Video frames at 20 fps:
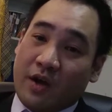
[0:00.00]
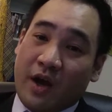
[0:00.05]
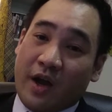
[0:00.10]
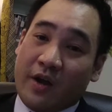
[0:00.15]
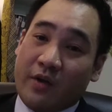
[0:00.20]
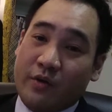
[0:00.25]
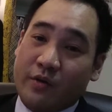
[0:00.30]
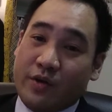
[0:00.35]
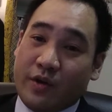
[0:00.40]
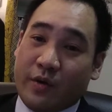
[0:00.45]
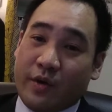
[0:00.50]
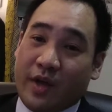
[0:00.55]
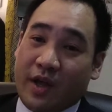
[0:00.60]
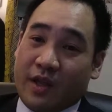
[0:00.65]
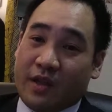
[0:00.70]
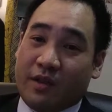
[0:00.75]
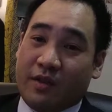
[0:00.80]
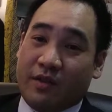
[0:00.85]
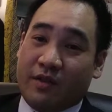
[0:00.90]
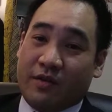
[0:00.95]
All right, who took
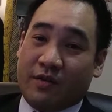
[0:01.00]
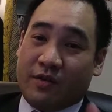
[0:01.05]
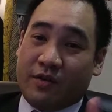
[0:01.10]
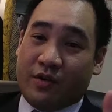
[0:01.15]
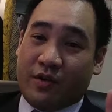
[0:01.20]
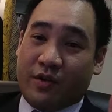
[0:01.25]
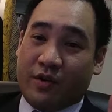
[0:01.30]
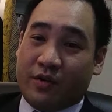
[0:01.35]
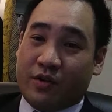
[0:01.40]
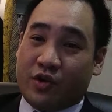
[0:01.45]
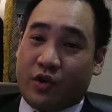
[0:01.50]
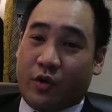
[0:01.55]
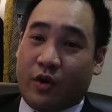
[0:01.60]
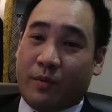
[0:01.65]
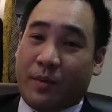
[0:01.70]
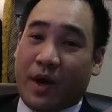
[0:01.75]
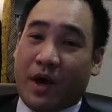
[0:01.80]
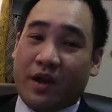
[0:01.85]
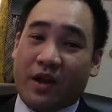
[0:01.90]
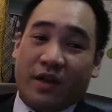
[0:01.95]
it? Show
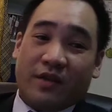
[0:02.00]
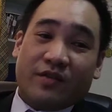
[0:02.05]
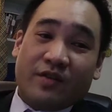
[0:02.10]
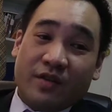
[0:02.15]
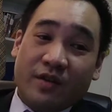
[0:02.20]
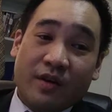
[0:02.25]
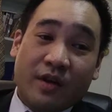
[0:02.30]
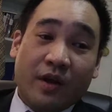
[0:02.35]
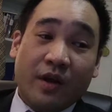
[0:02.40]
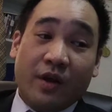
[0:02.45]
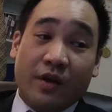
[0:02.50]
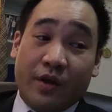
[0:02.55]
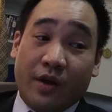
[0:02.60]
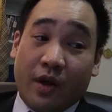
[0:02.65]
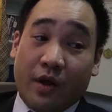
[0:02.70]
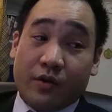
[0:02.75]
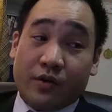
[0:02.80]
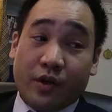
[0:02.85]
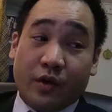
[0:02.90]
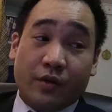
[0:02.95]
your pocket. You
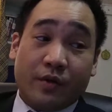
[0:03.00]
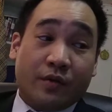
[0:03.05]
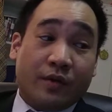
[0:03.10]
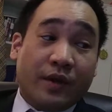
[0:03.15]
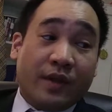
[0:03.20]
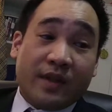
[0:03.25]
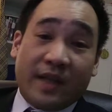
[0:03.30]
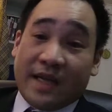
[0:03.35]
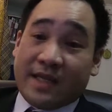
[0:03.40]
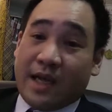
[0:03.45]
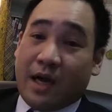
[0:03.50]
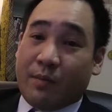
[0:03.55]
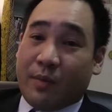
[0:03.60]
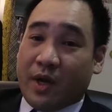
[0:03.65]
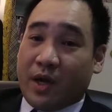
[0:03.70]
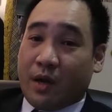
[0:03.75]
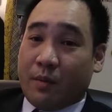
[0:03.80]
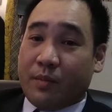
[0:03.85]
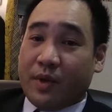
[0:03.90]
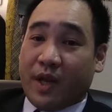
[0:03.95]
know, so that's how
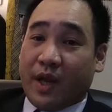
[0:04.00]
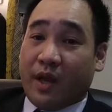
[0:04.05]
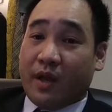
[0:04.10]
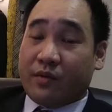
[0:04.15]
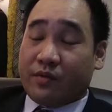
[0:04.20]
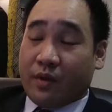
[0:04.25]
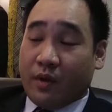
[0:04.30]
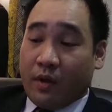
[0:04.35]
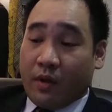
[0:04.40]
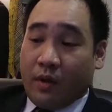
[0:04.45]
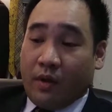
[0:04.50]
my company is.